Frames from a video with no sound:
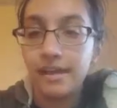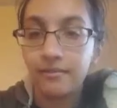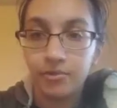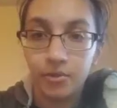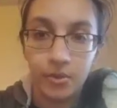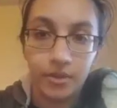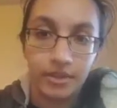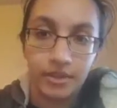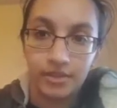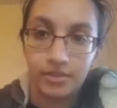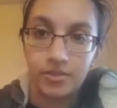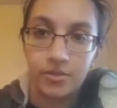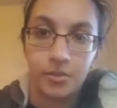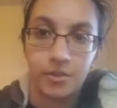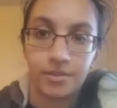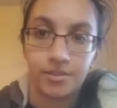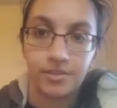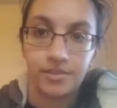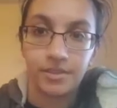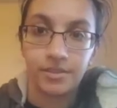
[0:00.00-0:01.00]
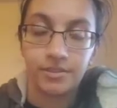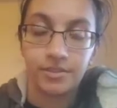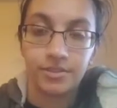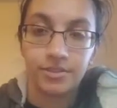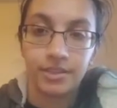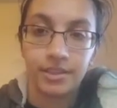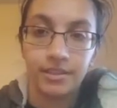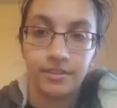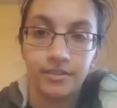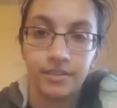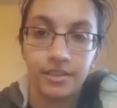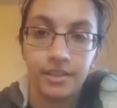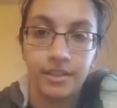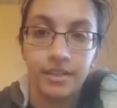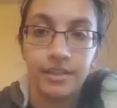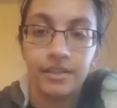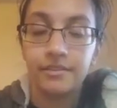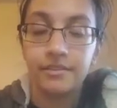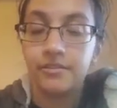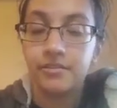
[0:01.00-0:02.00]
Everyone needs to wear sunscreen.
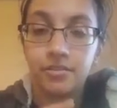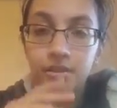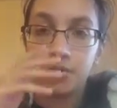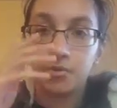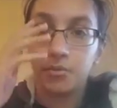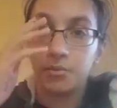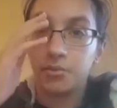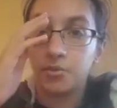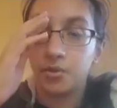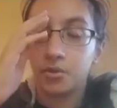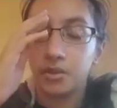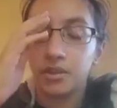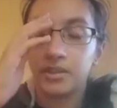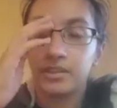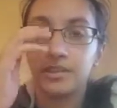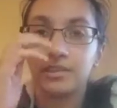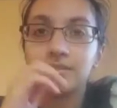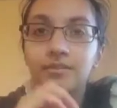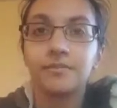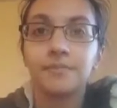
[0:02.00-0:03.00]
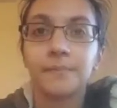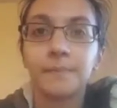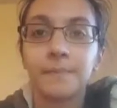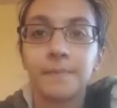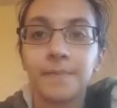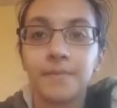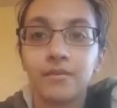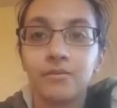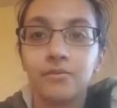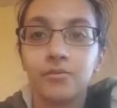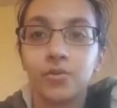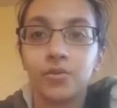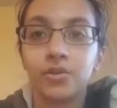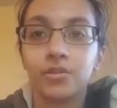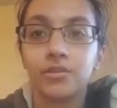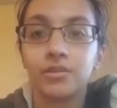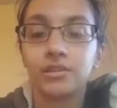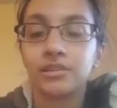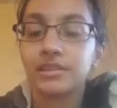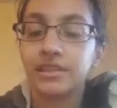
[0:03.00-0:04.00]
It's so important
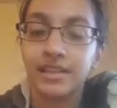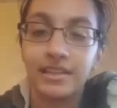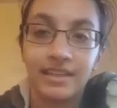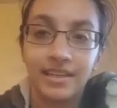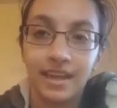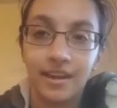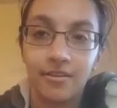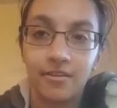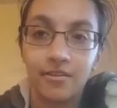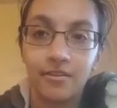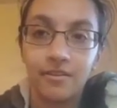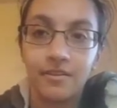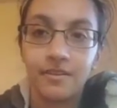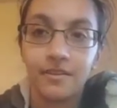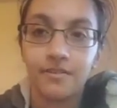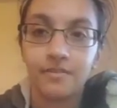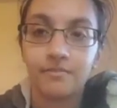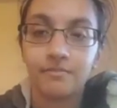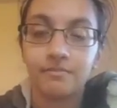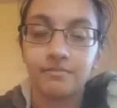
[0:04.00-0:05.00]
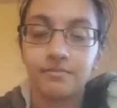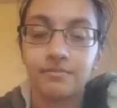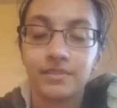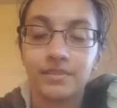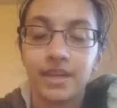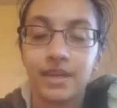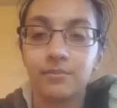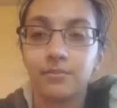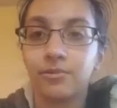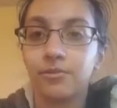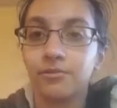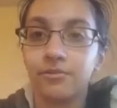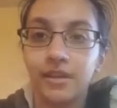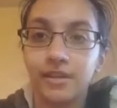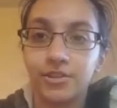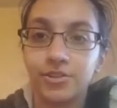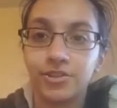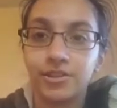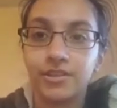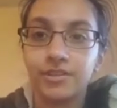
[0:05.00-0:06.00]
for skin health and
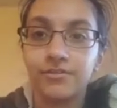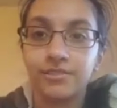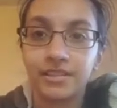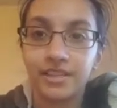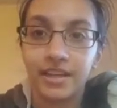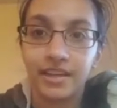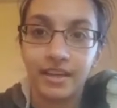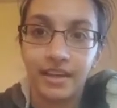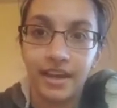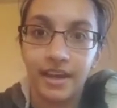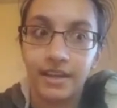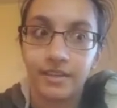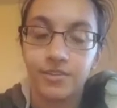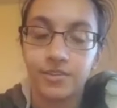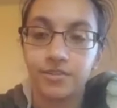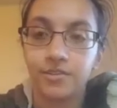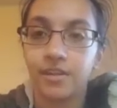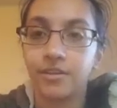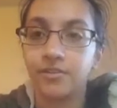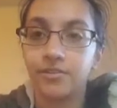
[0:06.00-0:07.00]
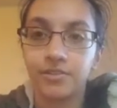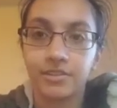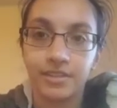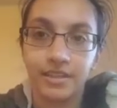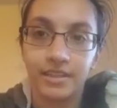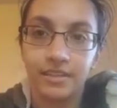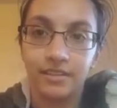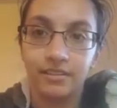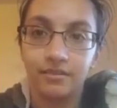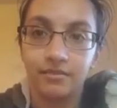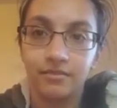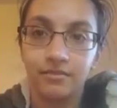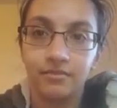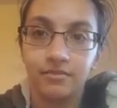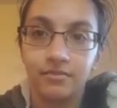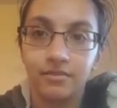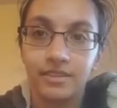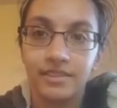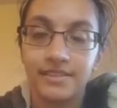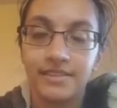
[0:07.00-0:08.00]
prevention of skin cancer and other skin
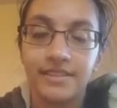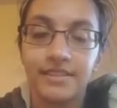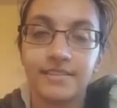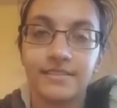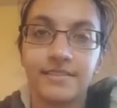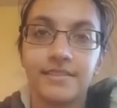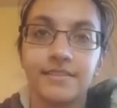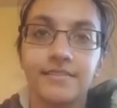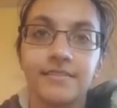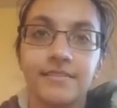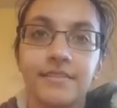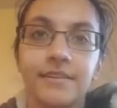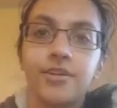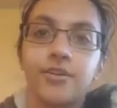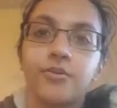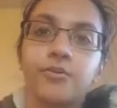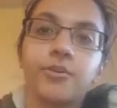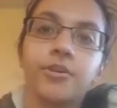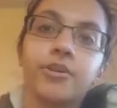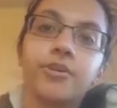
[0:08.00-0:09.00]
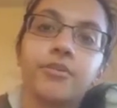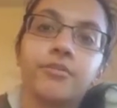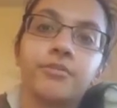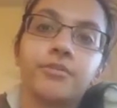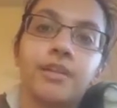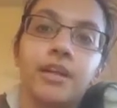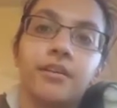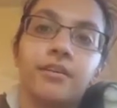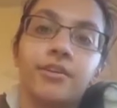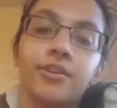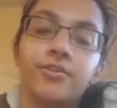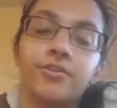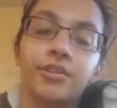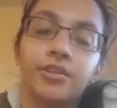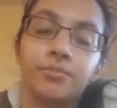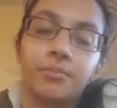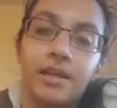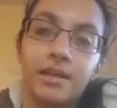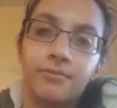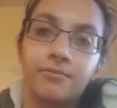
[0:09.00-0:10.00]
diseases. You know, they're using
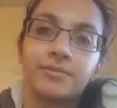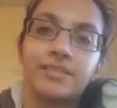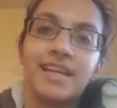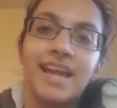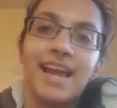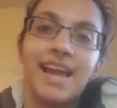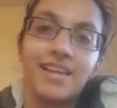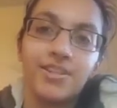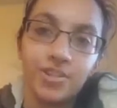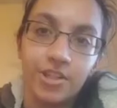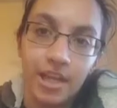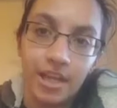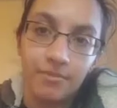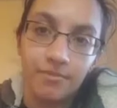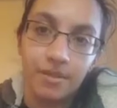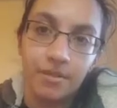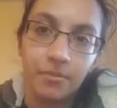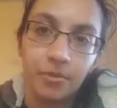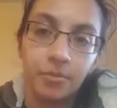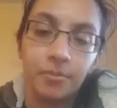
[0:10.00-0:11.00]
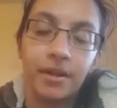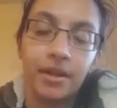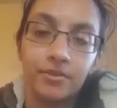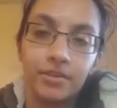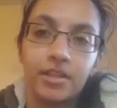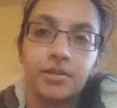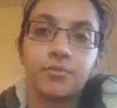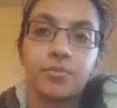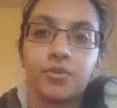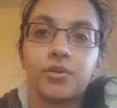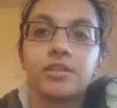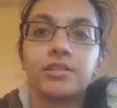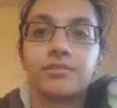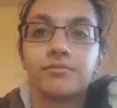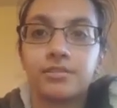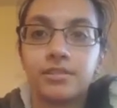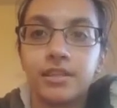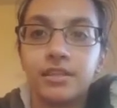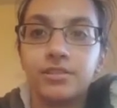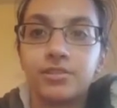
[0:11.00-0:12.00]
the platform to educate people about the importance of
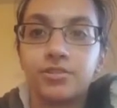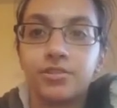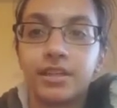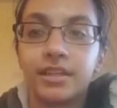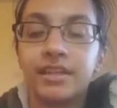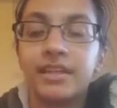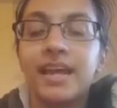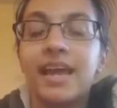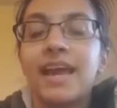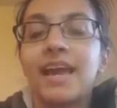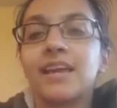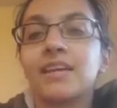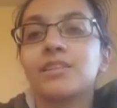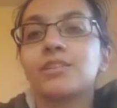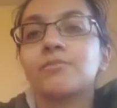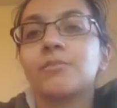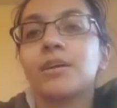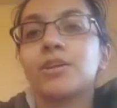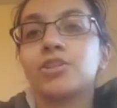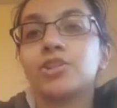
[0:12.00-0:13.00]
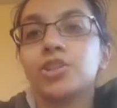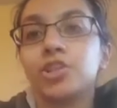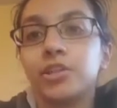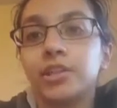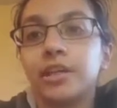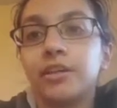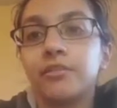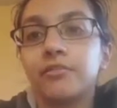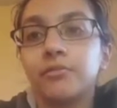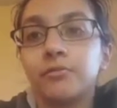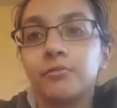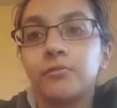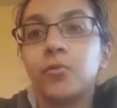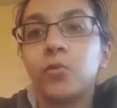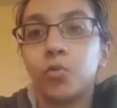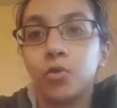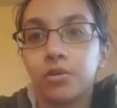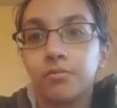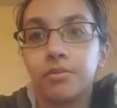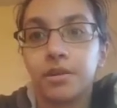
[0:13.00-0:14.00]
sunscreen, and especially
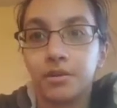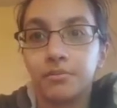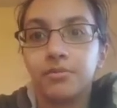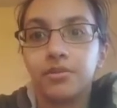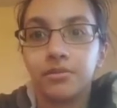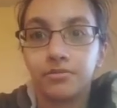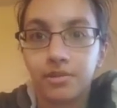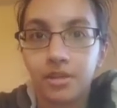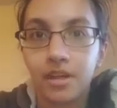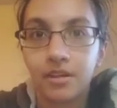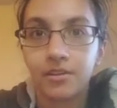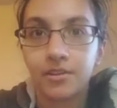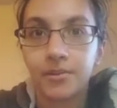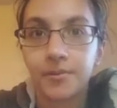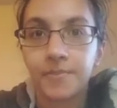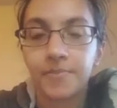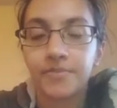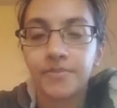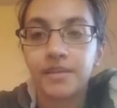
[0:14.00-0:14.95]
for people of color.